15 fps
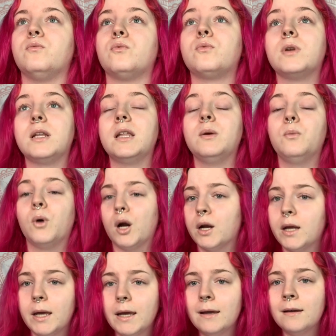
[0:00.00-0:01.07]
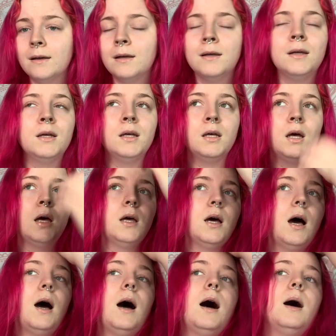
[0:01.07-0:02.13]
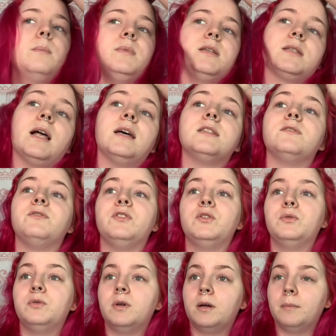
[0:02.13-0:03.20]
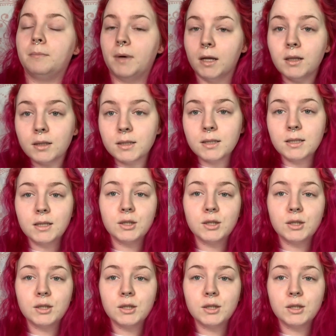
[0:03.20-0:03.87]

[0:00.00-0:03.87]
really working these last few months.